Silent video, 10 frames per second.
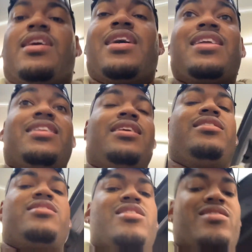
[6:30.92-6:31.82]
in
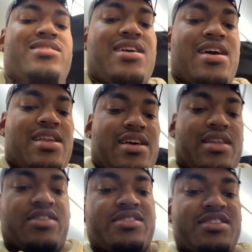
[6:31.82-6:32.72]
detail. That's kind of like a
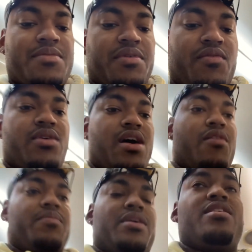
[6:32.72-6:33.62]
little snippet of what
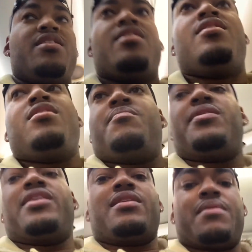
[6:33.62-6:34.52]
I'll be
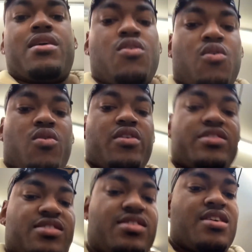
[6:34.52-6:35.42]
putting in my
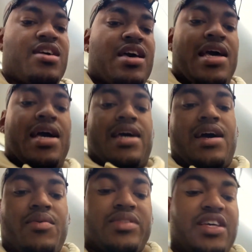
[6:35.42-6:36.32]
course. And
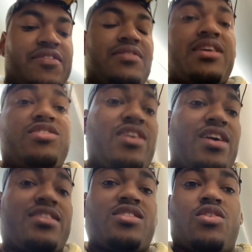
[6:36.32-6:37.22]
I will definitely let you
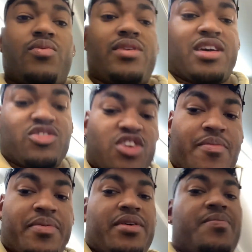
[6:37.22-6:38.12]
guys know when I
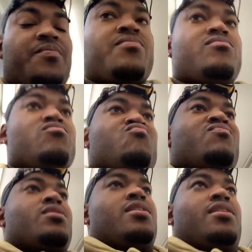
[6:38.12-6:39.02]
drop it.
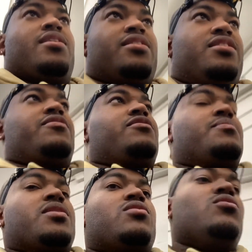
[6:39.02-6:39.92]
It'll definitely
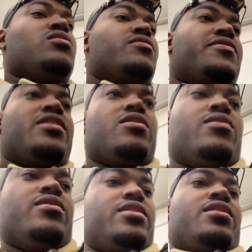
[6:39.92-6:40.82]
be a cool little video
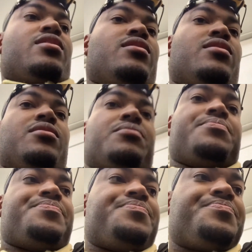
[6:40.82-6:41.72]
on it.
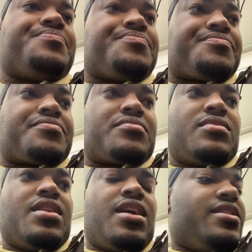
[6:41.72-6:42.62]
Um,
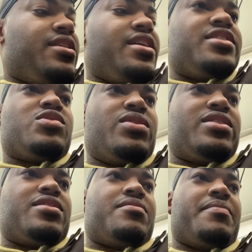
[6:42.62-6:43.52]
yeah, just wanted
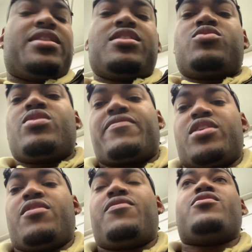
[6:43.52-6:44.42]
to make this quick video for you